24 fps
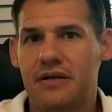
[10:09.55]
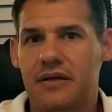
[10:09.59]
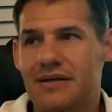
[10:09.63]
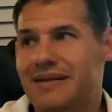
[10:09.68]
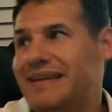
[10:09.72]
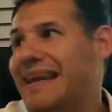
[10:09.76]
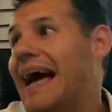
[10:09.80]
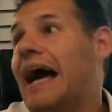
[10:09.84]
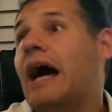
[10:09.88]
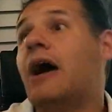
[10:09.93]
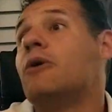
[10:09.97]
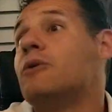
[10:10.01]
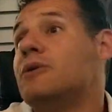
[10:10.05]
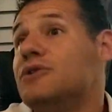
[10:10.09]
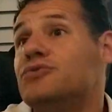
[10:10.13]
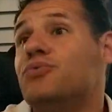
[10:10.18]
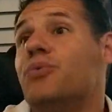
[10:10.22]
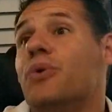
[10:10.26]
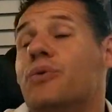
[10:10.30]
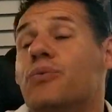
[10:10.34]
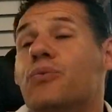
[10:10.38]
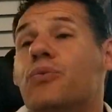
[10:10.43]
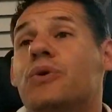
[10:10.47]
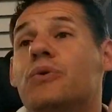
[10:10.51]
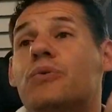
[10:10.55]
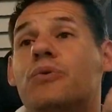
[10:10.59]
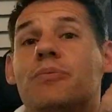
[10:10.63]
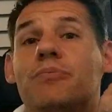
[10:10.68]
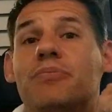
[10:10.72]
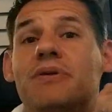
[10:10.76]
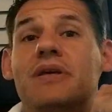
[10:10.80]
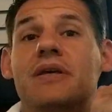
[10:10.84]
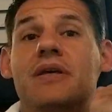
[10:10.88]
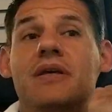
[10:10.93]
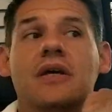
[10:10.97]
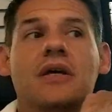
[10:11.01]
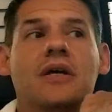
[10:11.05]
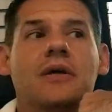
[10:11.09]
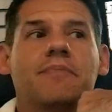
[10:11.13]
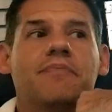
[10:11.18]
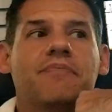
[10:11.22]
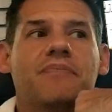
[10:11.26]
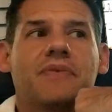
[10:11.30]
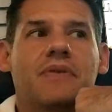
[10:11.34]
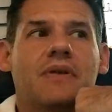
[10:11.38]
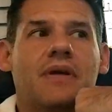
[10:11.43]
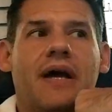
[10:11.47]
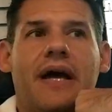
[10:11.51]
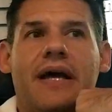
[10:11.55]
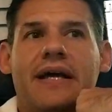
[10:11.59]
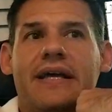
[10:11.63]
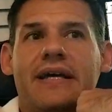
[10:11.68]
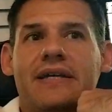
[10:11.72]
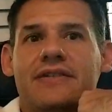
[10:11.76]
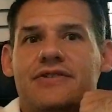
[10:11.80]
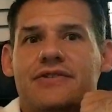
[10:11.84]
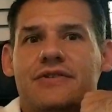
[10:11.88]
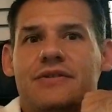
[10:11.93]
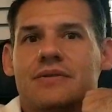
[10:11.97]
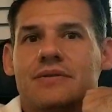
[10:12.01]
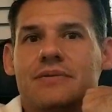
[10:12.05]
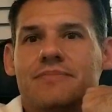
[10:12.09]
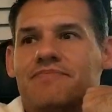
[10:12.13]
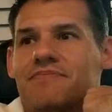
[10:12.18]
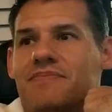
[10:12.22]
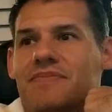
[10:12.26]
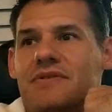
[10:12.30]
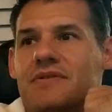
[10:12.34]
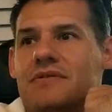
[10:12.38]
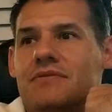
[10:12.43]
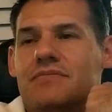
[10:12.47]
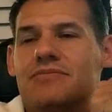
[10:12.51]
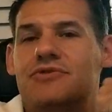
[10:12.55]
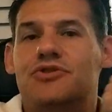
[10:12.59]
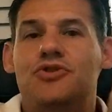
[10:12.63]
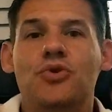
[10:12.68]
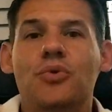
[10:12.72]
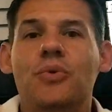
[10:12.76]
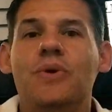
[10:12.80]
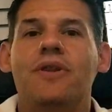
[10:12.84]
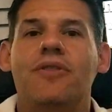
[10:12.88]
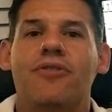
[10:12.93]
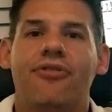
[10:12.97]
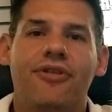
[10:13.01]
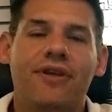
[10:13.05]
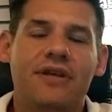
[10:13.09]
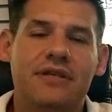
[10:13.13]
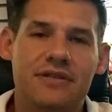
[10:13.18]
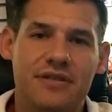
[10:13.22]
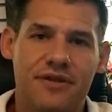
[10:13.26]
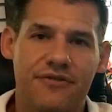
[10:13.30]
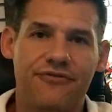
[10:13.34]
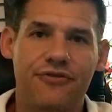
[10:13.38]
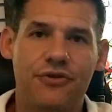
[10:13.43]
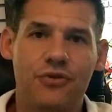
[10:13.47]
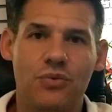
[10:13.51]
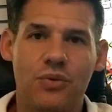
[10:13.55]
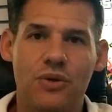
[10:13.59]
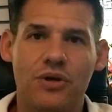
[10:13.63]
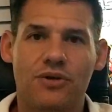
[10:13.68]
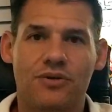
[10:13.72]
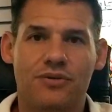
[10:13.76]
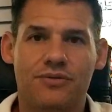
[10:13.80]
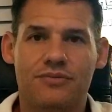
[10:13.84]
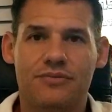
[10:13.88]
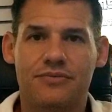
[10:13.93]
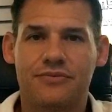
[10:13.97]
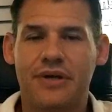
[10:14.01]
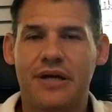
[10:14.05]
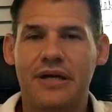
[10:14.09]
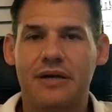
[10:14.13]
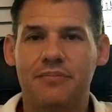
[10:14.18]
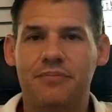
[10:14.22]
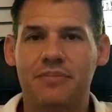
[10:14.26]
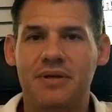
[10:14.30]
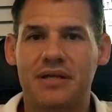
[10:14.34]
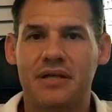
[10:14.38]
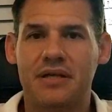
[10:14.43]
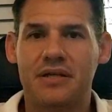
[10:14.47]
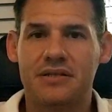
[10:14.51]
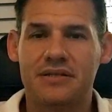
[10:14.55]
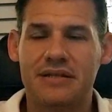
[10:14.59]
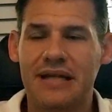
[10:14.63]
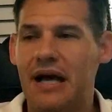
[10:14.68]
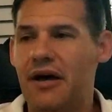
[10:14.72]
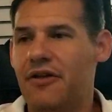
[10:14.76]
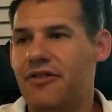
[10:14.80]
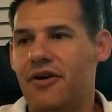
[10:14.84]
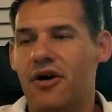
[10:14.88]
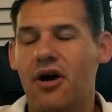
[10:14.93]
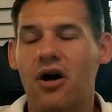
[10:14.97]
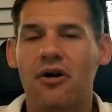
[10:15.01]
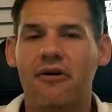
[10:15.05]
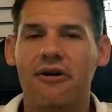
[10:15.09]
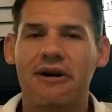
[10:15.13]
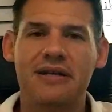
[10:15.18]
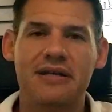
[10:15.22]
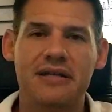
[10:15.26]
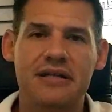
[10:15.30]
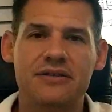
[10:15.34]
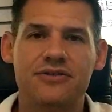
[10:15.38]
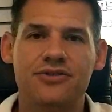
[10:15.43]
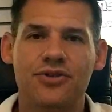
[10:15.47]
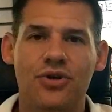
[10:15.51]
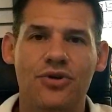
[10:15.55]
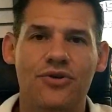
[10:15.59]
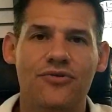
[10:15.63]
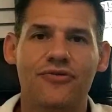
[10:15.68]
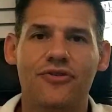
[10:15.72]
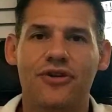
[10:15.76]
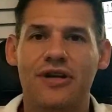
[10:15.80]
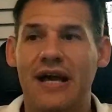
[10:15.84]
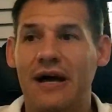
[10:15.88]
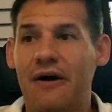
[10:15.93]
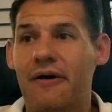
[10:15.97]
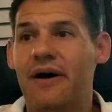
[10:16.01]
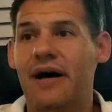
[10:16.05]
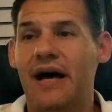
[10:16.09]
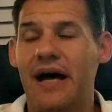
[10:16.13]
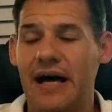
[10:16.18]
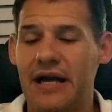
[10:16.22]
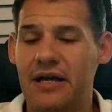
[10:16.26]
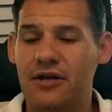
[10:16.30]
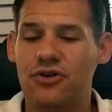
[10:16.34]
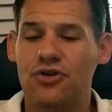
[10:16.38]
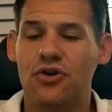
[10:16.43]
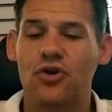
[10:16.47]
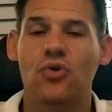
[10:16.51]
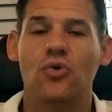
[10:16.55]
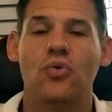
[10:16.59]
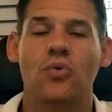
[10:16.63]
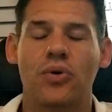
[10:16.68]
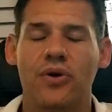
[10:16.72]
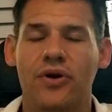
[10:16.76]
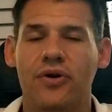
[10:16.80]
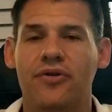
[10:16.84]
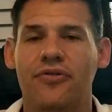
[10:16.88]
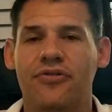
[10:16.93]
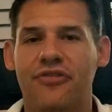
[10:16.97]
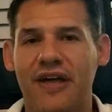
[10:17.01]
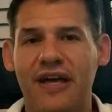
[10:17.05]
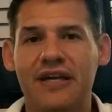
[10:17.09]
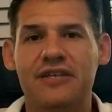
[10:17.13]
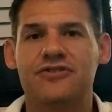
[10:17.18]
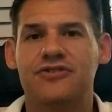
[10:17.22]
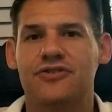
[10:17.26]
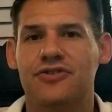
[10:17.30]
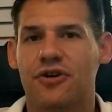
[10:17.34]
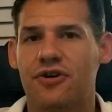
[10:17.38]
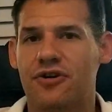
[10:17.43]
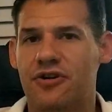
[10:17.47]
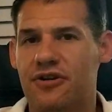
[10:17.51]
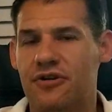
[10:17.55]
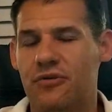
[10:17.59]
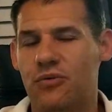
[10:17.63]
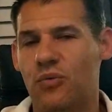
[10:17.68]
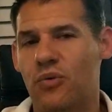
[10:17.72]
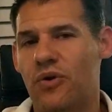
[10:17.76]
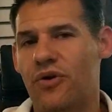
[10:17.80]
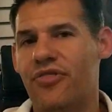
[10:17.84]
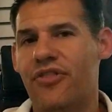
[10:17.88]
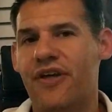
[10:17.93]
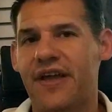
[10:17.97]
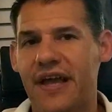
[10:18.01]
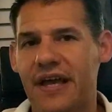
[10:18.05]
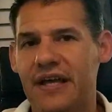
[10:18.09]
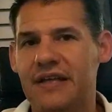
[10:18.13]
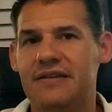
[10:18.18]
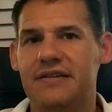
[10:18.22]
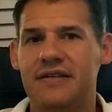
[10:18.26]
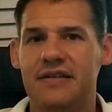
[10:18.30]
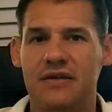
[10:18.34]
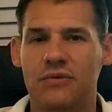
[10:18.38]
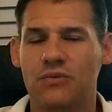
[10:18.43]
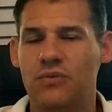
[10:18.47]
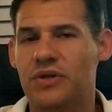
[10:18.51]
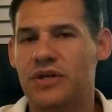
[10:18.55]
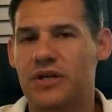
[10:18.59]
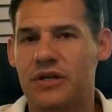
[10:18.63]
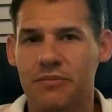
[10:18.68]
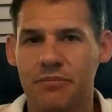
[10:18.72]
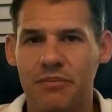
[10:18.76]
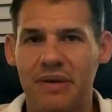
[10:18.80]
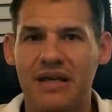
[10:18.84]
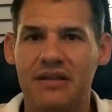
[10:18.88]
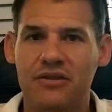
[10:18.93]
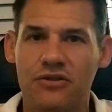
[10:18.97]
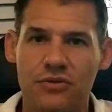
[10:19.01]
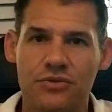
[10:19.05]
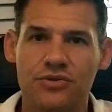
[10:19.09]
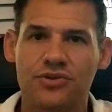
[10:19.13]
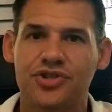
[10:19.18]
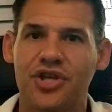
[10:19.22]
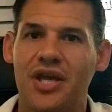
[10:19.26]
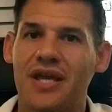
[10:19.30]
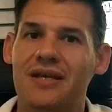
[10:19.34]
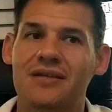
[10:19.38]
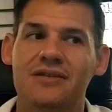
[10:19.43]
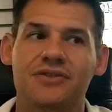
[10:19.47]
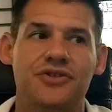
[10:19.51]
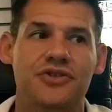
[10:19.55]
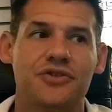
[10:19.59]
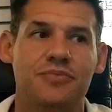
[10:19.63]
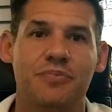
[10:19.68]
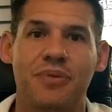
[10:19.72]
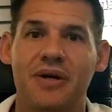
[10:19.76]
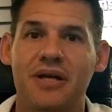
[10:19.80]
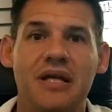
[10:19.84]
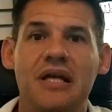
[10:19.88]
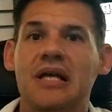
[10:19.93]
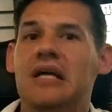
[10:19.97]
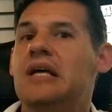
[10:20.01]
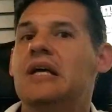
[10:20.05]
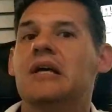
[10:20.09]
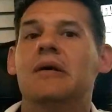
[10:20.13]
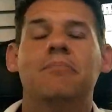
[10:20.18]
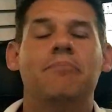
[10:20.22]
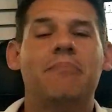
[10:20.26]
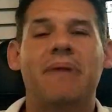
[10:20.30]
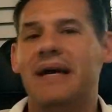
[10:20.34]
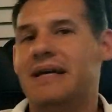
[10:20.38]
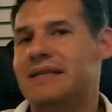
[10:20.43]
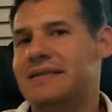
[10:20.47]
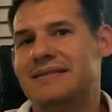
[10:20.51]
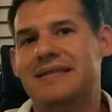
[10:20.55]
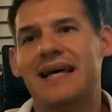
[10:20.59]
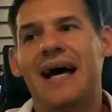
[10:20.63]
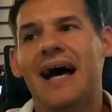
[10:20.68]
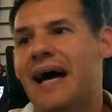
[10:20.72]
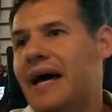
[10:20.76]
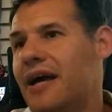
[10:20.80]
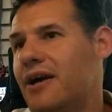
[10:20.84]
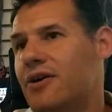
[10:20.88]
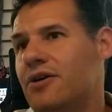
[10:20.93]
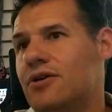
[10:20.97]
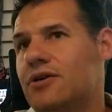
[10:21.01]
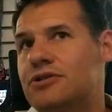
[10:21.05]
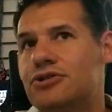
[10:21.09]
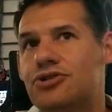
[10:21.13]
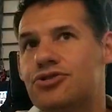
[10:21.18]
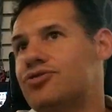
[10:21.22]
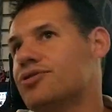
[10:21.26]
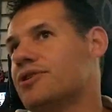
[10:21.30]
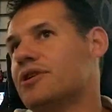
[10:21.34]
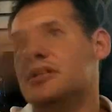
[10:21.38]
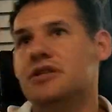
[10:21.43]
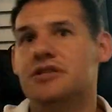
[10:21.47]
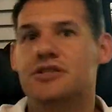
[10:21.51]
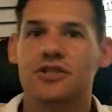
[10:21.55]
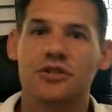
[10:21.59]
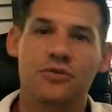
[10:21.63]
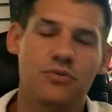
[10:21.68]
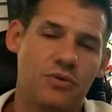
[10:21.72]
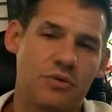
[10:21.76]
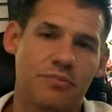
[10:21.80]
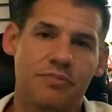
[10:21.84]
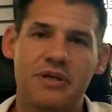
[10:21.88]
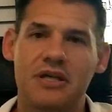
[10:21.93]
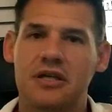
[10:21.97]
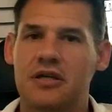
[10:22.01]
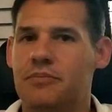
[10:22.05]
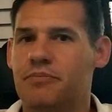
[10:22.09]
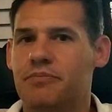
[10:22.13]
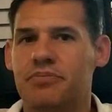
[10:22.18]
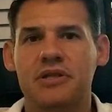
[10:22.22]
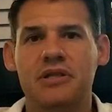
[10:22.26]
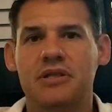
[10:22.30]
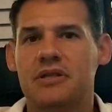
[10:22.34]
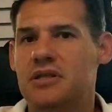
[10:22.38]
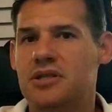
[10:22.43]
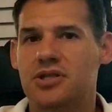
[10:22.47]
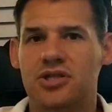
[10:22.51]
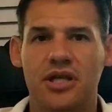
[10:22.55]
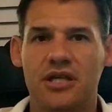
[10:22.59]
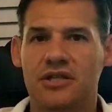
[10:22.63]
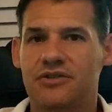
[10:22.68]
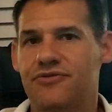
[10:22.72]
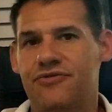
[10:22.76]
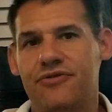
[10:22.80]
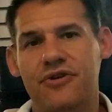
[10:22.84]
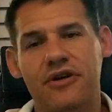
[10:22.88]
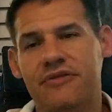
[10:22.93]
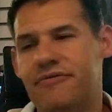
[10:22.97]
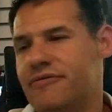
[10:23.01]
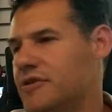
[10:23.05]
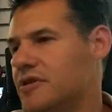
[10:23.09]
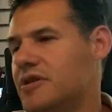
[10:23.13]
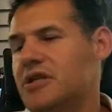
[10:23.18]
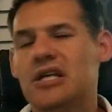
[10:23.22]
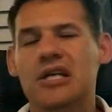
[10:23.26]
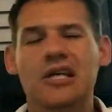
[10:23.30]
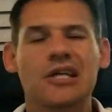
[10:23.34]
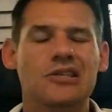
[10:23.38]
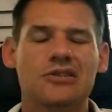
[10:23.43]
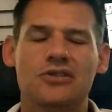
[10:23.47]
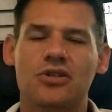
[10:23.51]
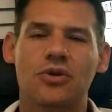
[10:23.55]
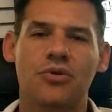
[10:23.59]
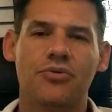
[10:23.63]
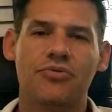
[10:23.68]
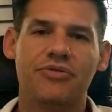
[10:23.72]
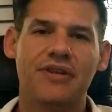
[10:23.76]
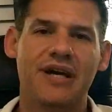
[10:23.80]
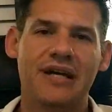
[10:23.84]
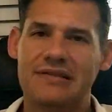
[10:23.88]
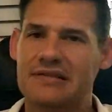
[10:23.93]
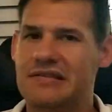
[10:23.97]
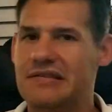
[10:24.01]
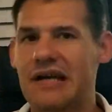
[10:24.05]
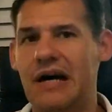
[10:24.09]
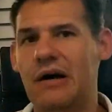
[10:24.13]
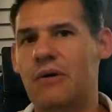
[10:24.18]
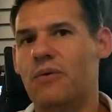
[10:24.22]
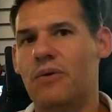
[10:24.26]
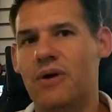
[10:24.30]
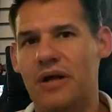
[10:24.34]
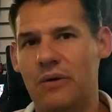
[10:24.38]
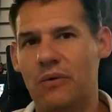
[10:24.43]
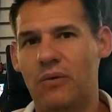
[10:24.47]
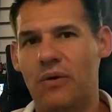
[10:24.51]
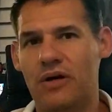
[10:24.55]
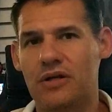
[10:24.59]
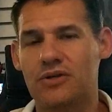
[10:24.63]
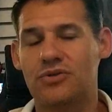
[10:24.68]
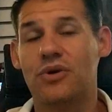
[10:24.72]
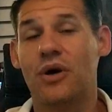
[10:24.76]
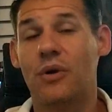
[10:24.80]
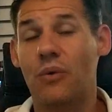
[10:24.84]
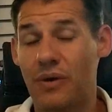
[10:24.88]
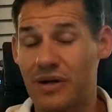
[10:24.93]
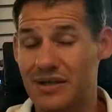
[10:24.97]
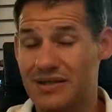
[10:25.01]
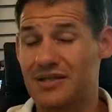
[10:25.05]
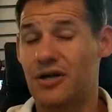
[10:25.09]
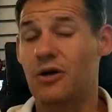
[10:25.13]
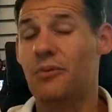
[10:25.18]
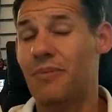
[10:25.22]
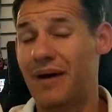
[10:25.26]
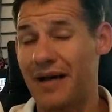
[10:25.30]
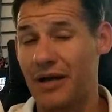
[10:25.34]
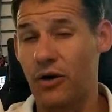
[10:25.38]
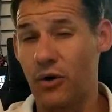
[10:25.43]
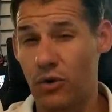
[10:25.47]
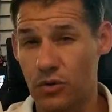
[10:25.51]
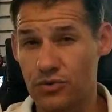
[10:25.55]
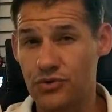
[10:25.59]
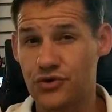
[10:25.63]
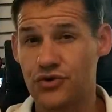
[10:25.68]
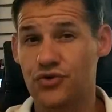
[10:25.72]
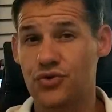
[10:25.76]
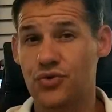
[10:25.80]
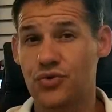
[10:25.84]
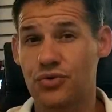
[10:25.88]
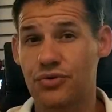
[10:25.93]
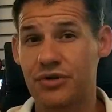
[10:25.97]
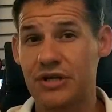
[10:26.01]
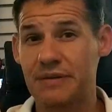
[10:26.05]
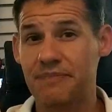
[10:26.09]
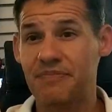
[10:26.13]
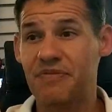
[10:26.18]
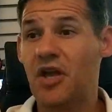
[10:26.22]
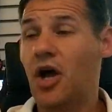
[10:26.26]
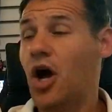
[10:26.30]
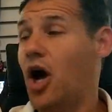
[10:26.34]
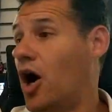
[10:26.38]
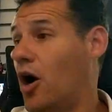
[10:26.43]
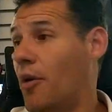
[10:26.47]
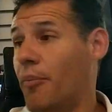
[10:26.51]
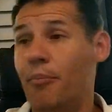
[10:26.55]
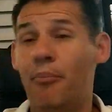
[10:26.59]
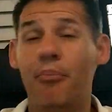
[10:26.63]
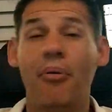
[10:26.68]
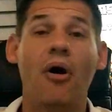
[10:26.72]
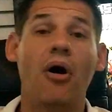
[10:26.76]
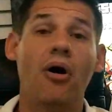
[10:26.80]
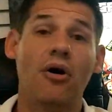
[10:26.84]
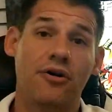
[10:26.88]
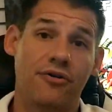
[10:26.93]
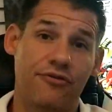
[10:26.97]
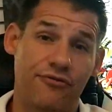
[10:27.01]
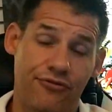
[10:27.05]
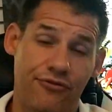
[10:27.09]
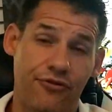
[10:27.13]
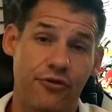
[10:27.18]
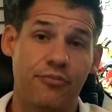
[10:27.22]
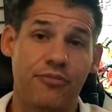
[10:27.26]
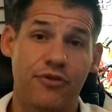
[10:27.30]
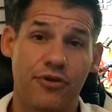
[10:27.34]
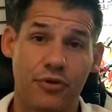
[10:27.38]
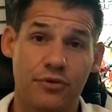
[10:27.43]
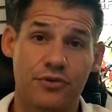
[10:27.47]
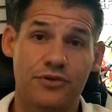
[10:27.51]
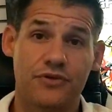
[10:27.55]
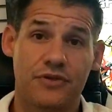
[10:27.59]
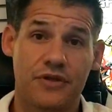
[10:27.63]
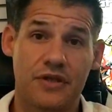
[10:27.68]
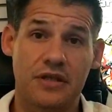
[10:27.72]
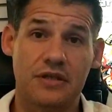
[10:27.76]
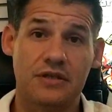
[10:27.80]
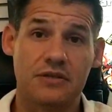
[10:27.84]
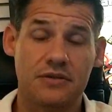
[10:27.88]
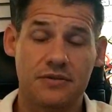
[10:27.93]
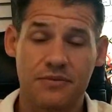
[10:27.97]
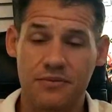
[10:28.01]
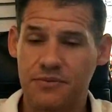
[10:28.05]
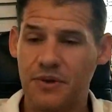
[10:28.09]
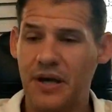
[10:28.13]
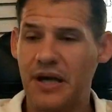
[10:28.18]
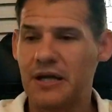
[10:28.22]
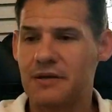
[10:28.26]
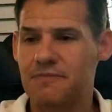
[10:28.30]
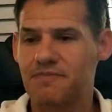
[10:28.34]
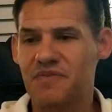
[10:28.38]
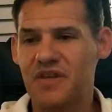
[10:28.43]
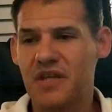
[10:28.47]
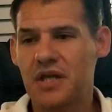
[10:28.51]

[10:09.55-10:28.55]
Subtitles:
Now is when we would be, I guess, doing things, if you will, right? Because now that RID is over, now I know where they started and where they ended, and we can make those changes. But my entire trilogy would be completely changed forever. So that's not what I want to do. I want to tell my own story apart from those things, right?